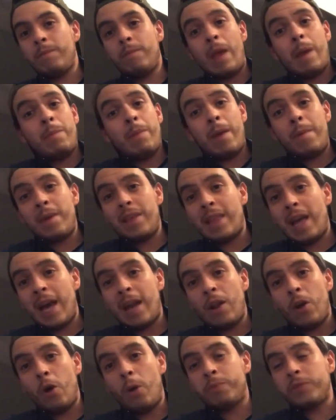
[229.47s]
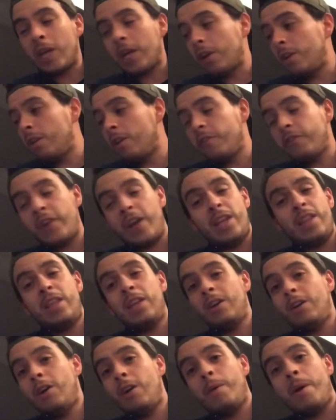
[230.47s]
Maybe that helps. I couldn't find
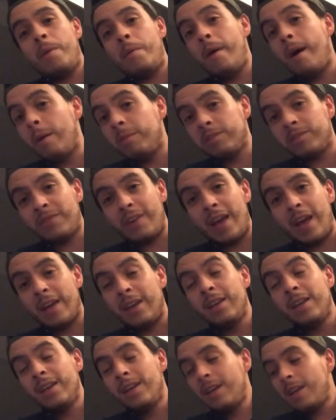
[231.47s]
anything on my mom's van,